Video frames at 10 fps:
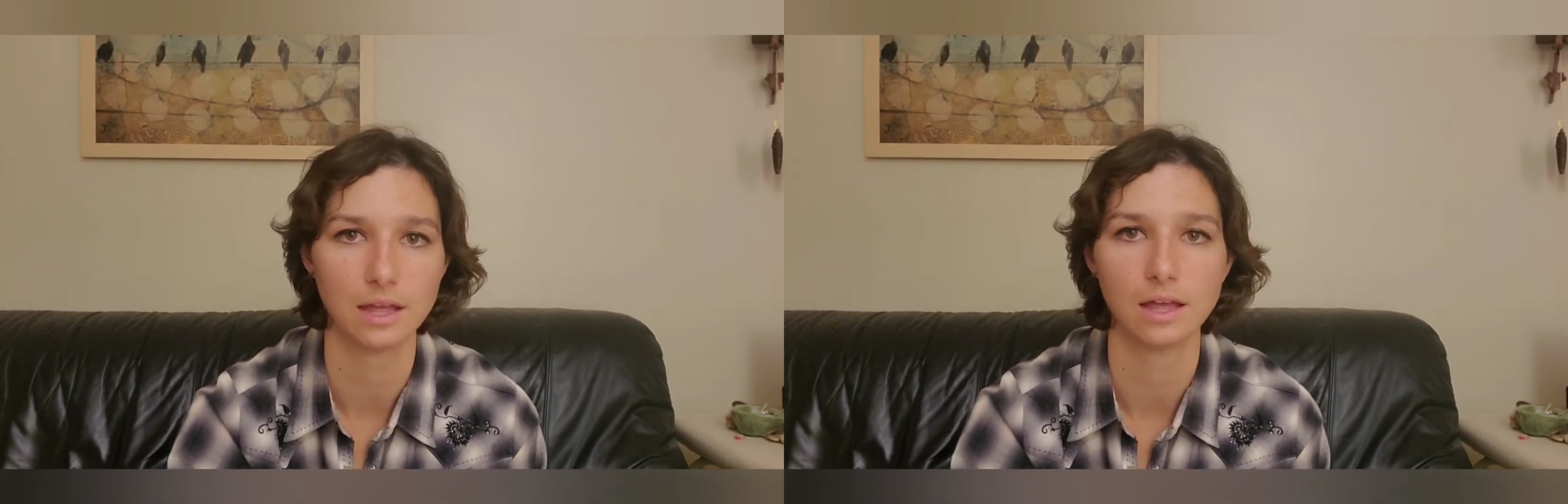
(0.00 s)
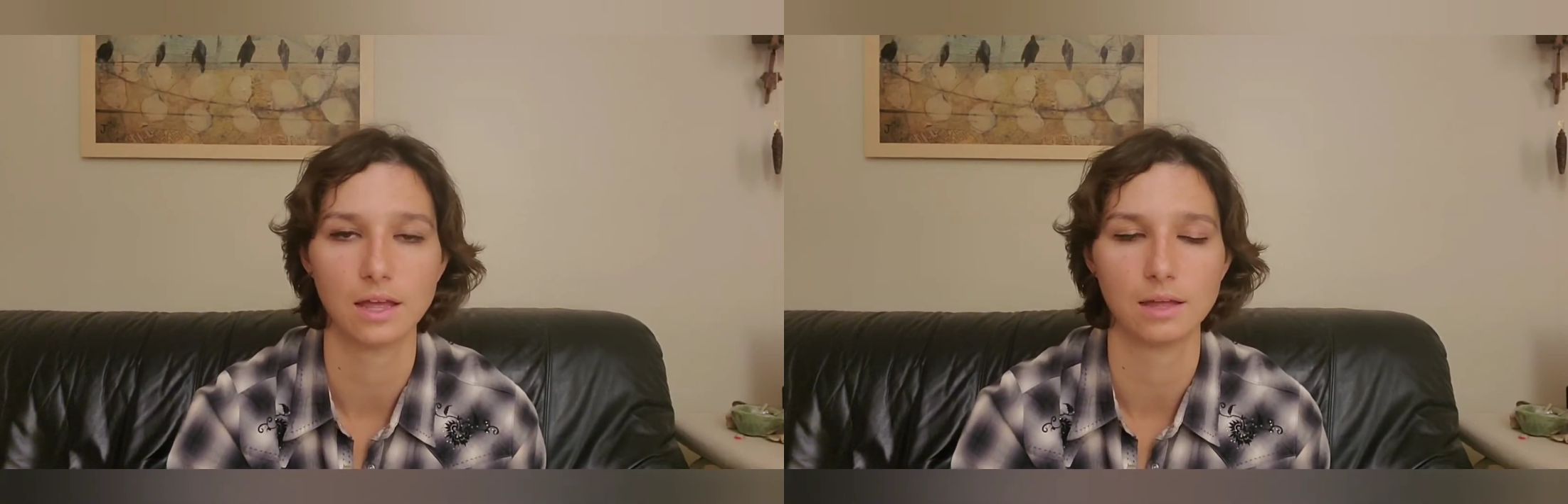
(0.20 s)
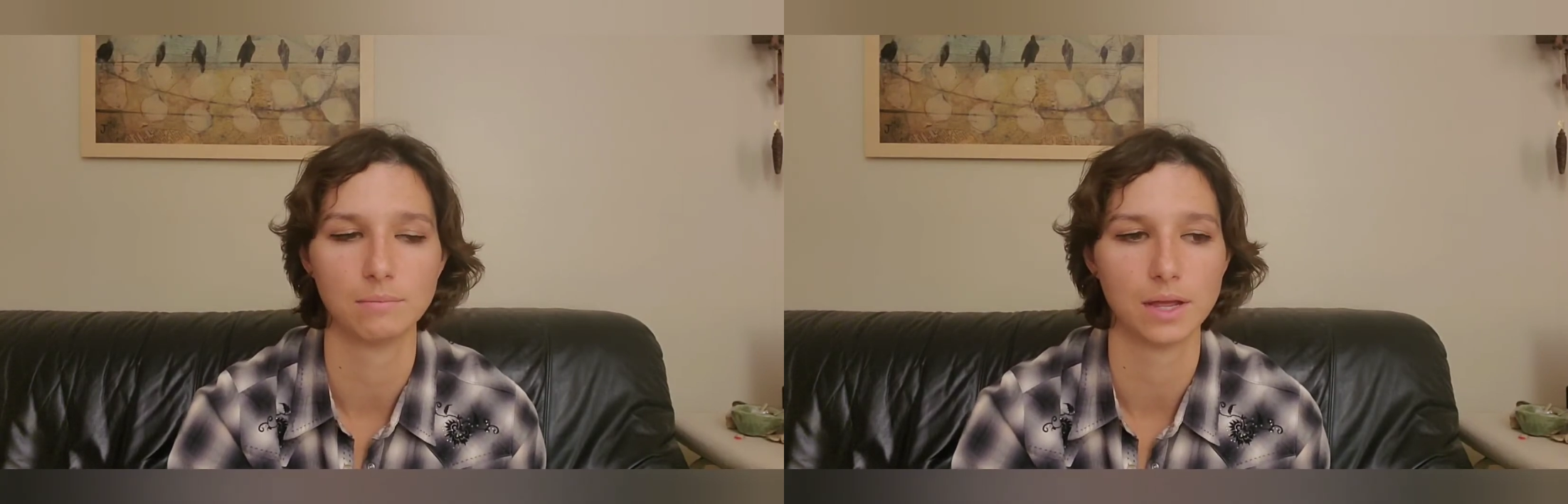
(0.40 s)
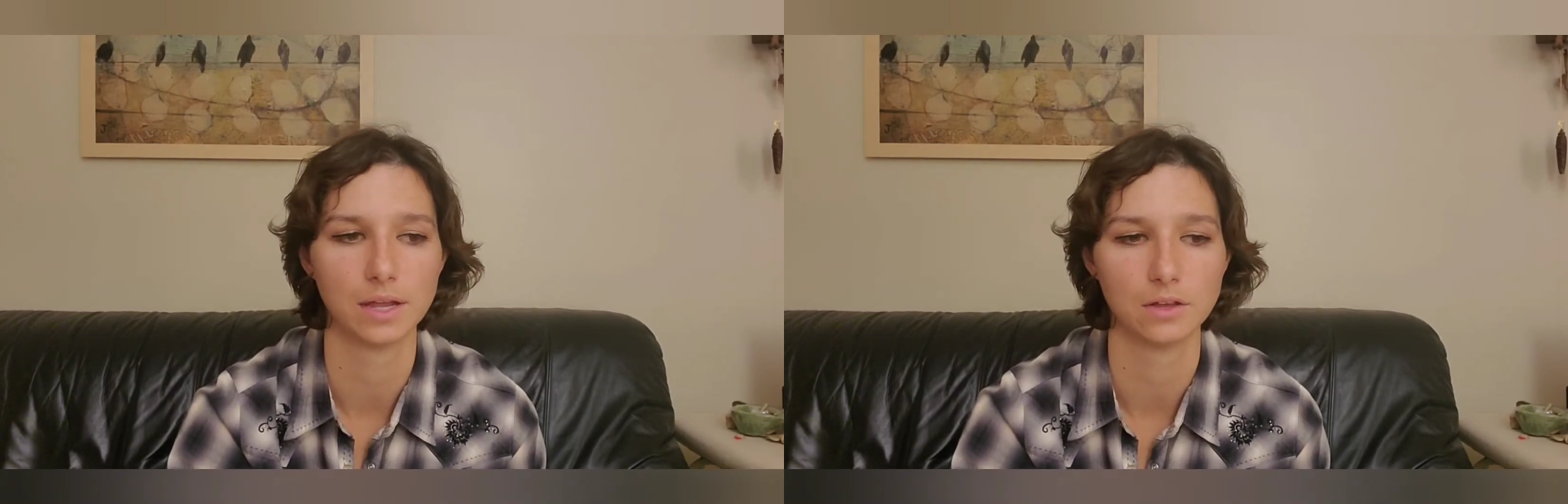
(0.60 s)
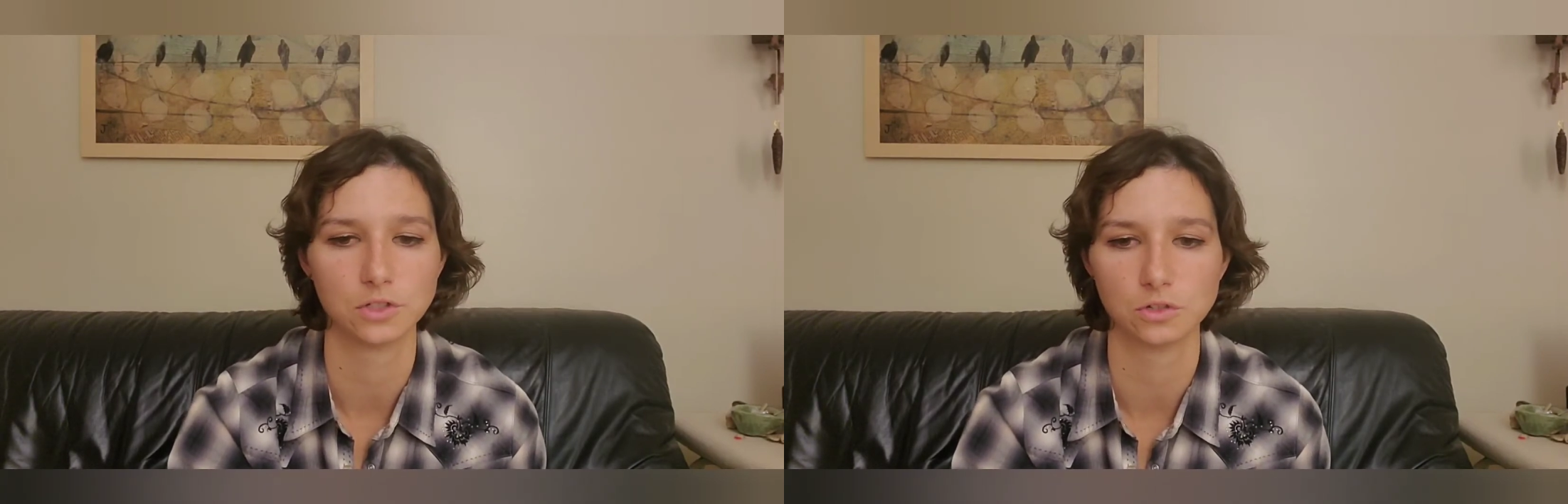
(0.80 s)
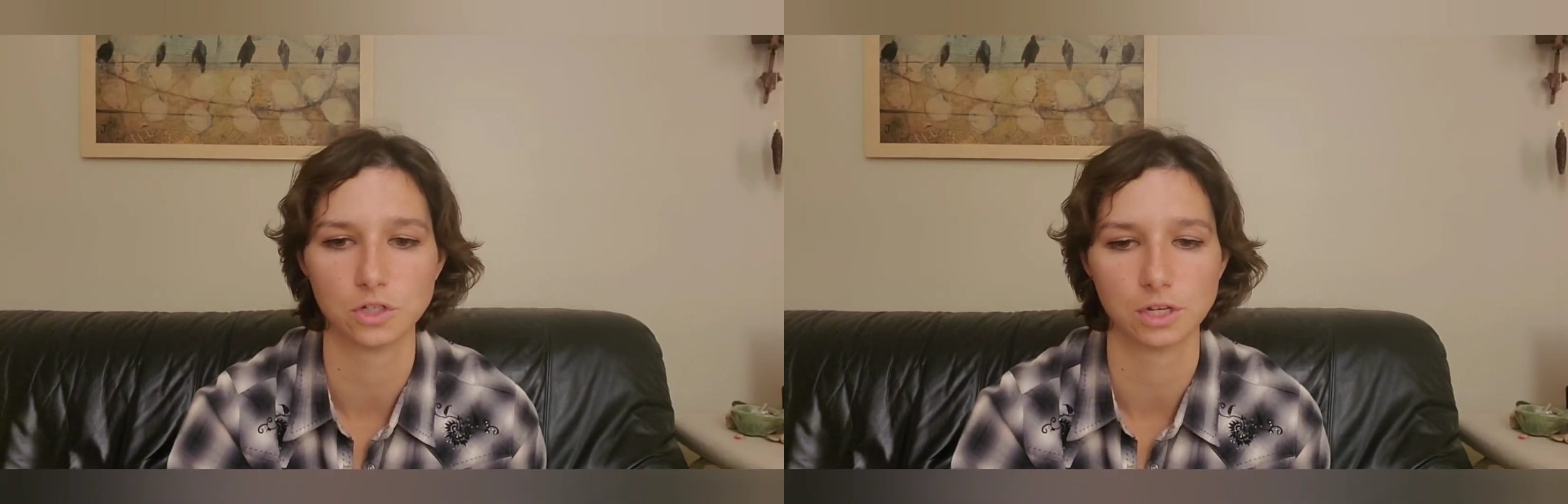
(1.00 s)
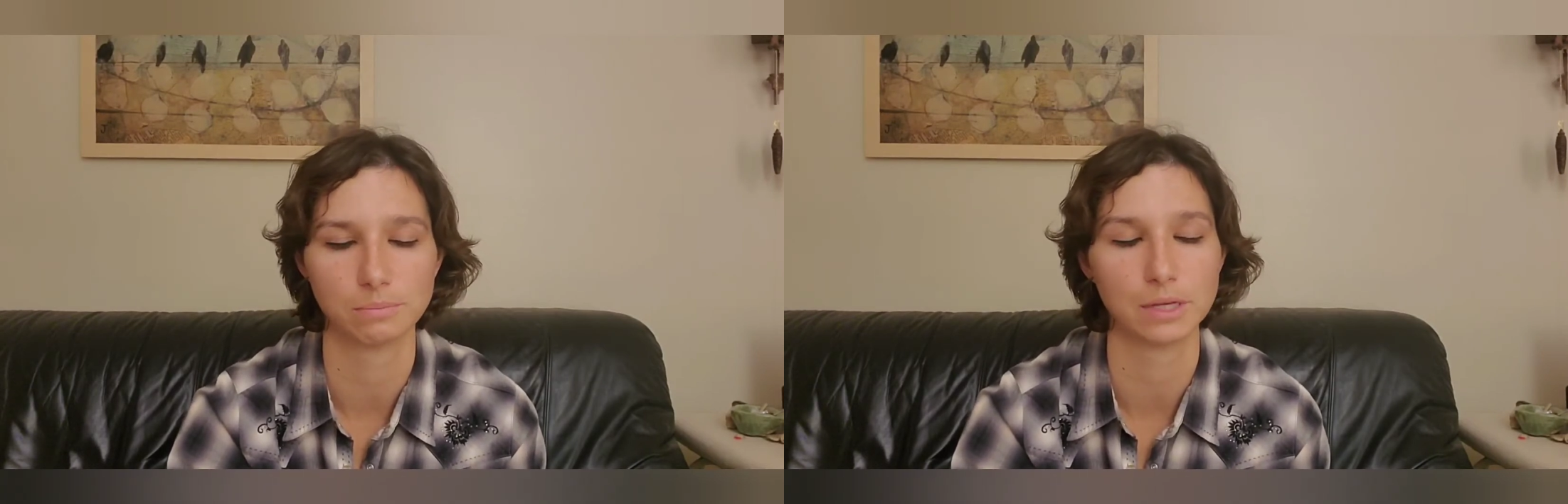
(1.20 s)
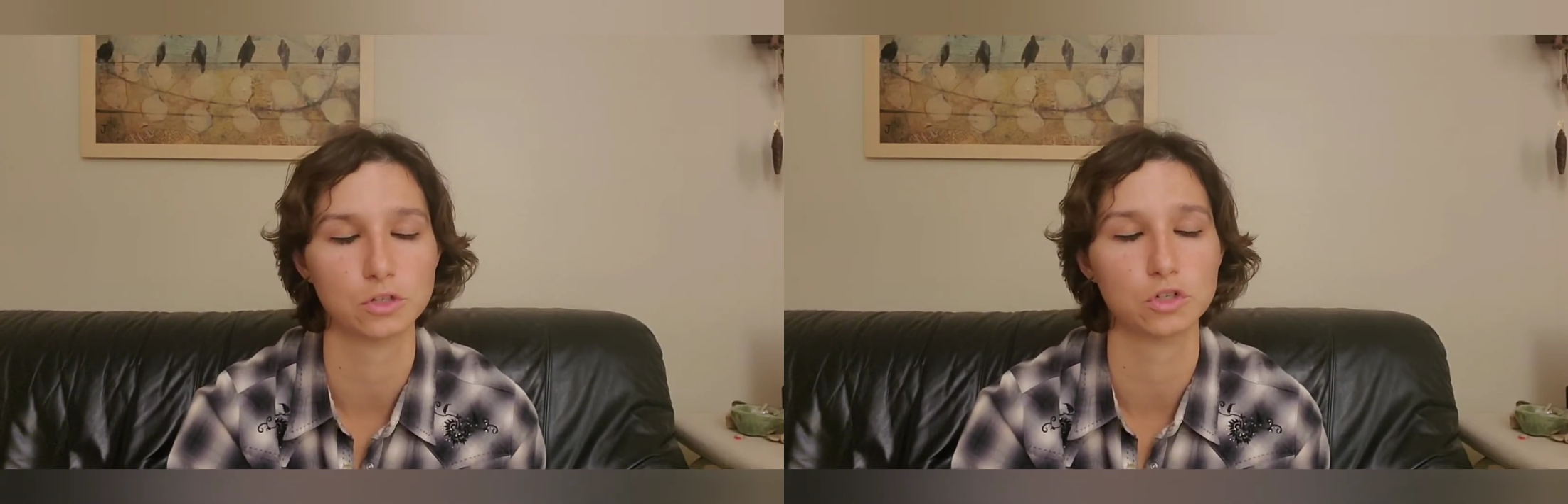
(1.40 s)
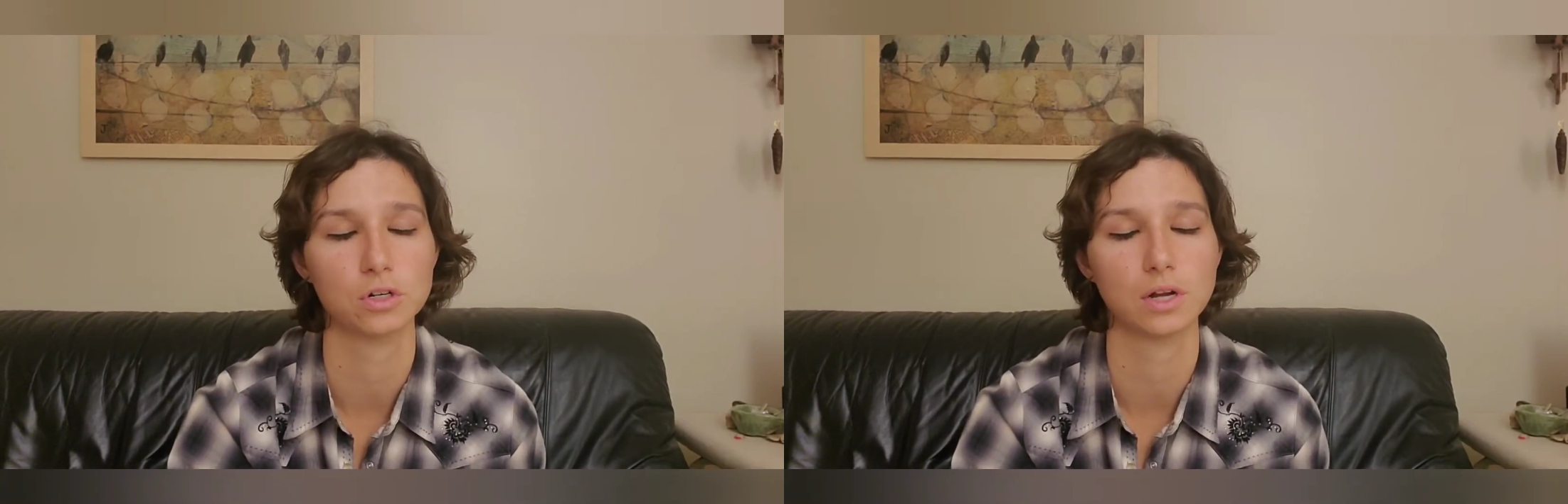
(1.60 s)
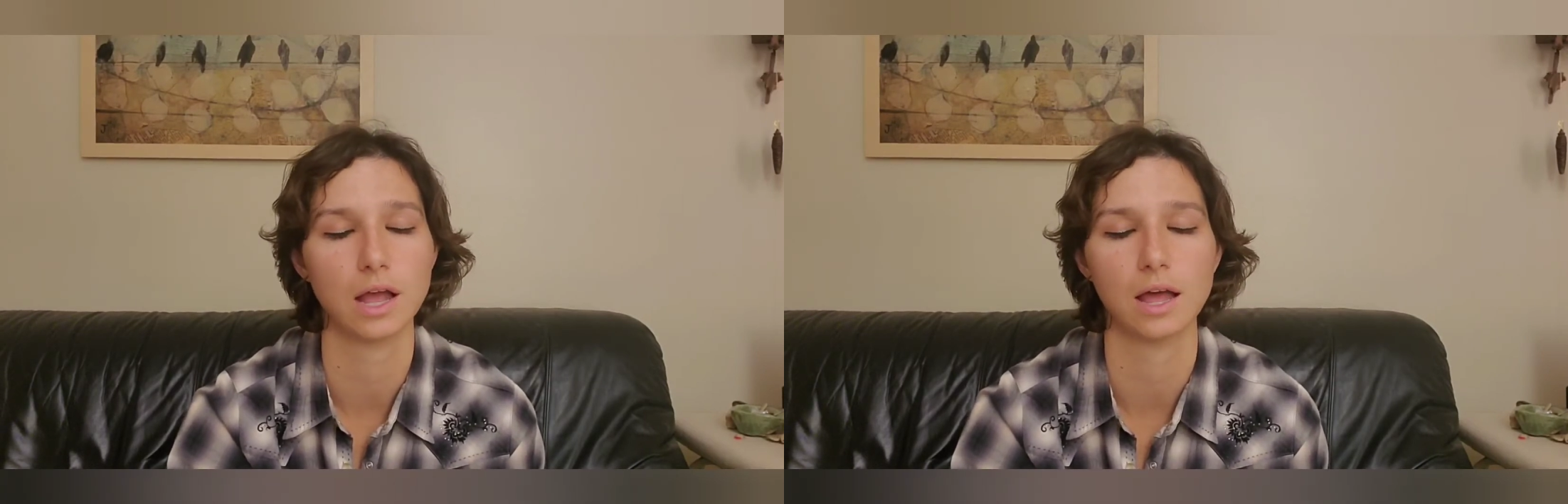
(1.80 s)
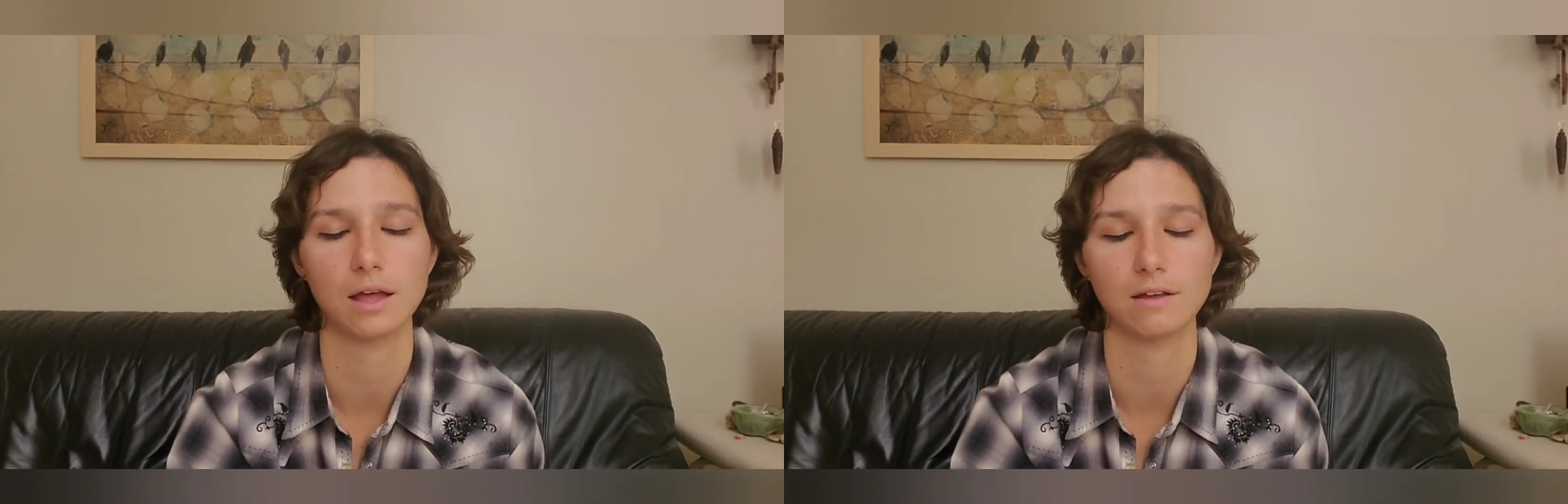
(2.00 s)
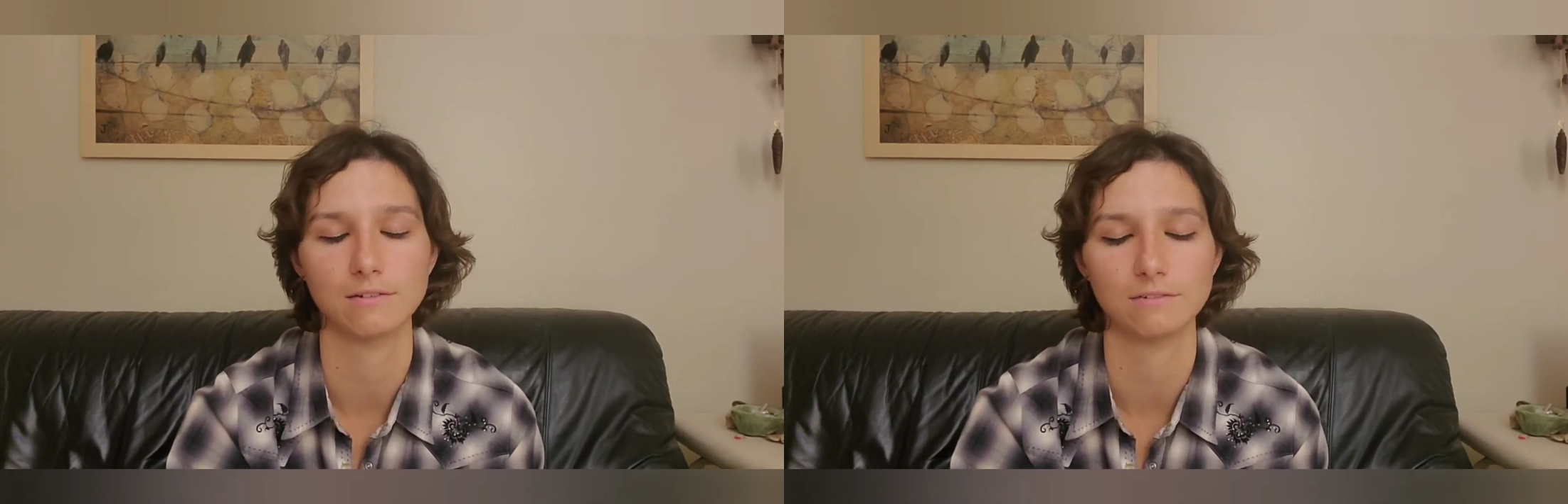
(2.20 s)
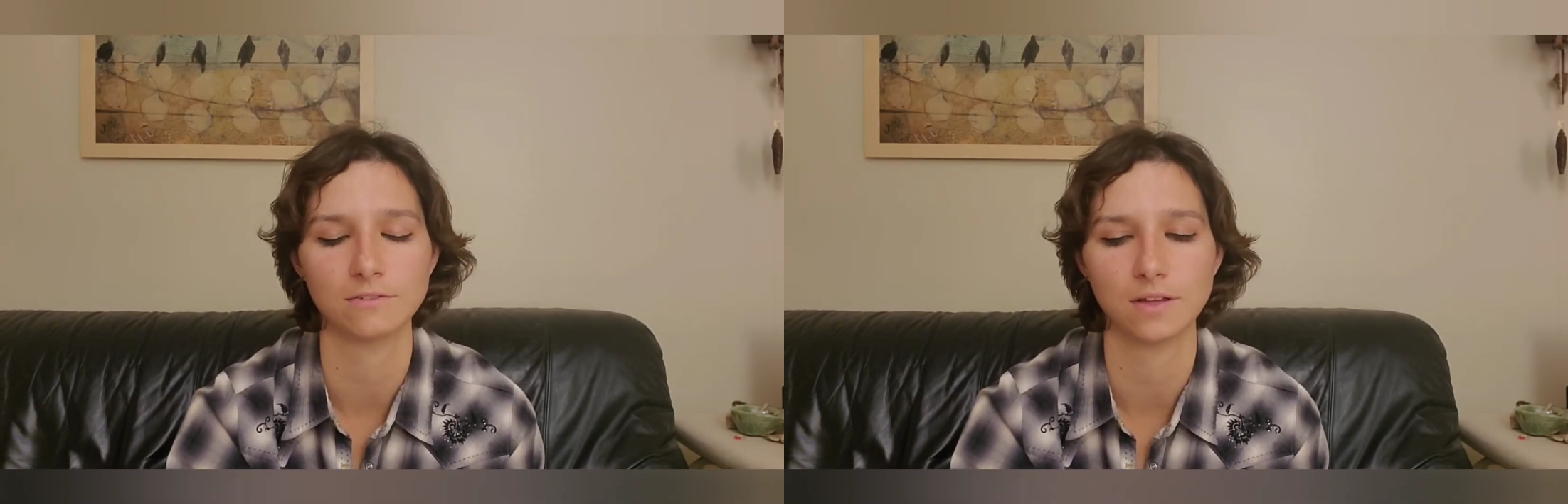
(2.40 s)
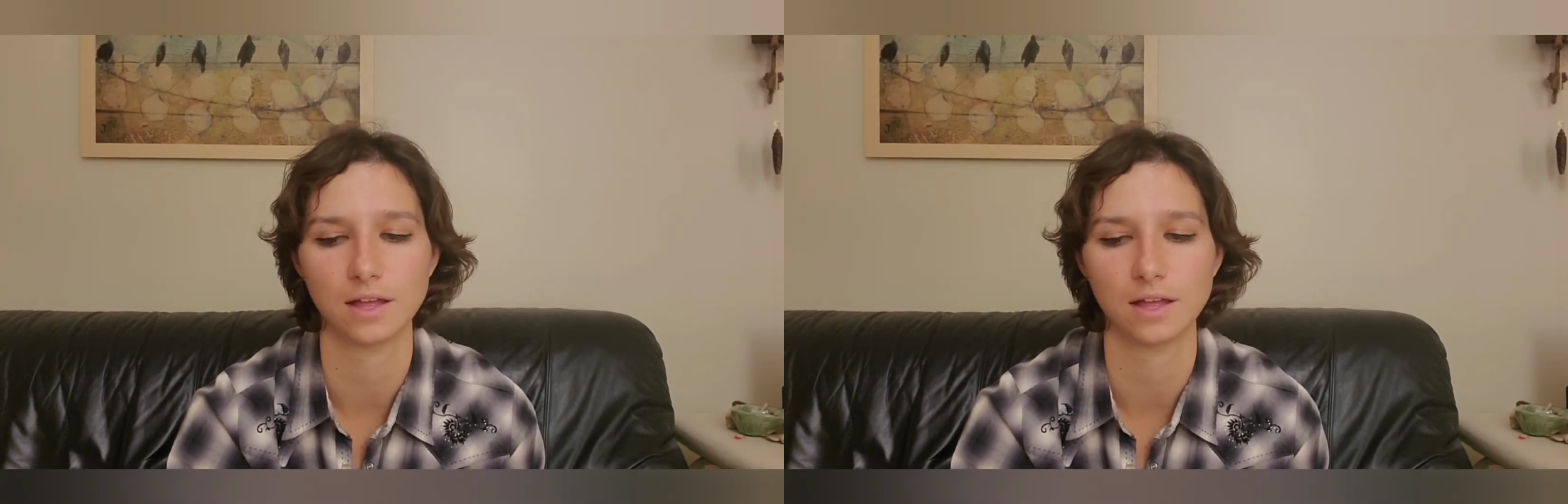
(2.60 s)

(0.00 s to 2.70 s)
I also took a picture of,